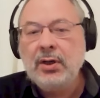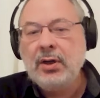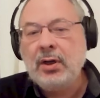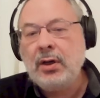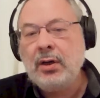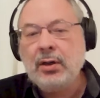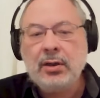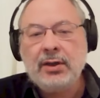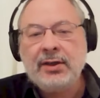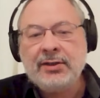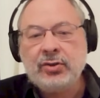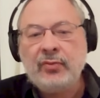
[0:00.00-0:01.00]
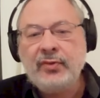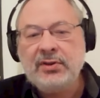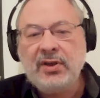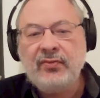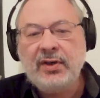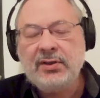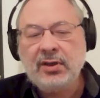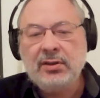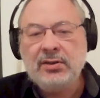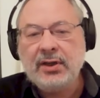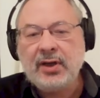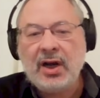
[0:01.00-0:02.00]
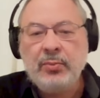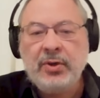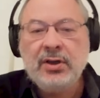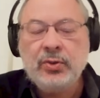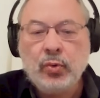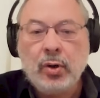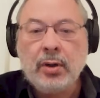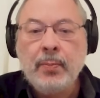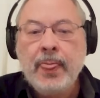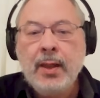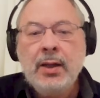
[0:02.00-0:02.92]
catastrophic defeat in the Crimean War.